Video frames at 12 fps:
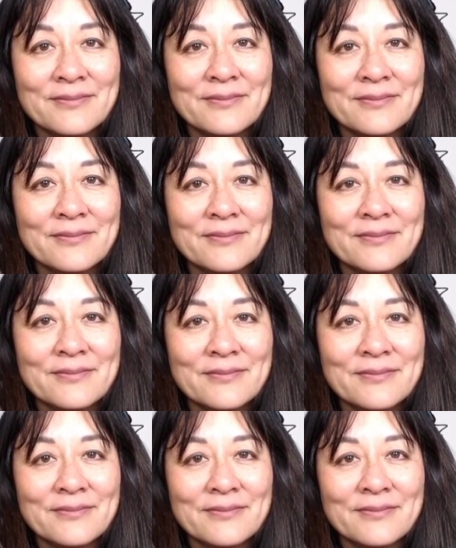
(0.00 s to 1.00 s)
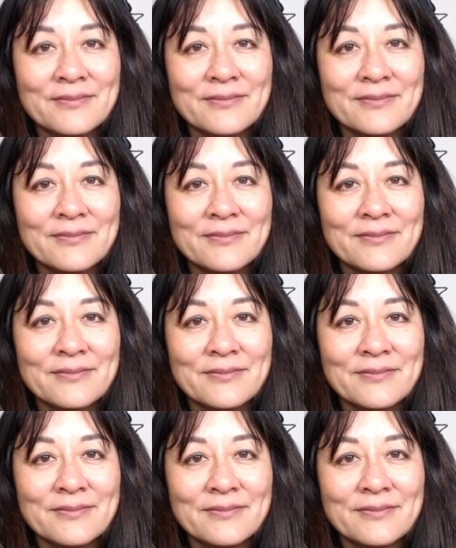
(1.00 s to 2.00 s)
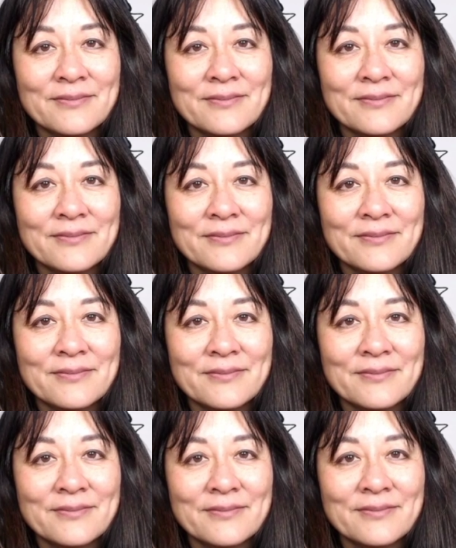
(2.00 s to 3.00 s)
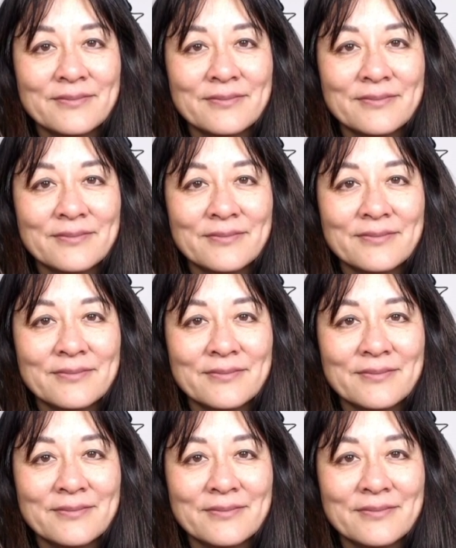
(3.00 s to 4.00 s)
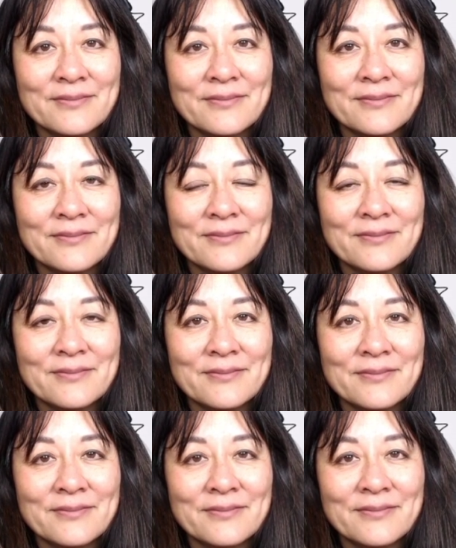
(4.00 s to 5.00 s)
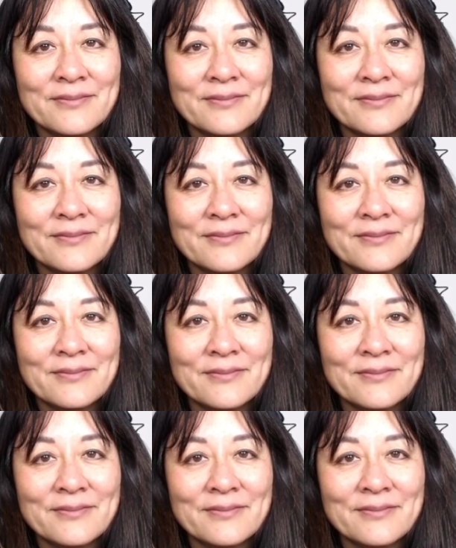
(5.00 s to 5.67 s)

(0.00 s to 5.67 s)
(silent)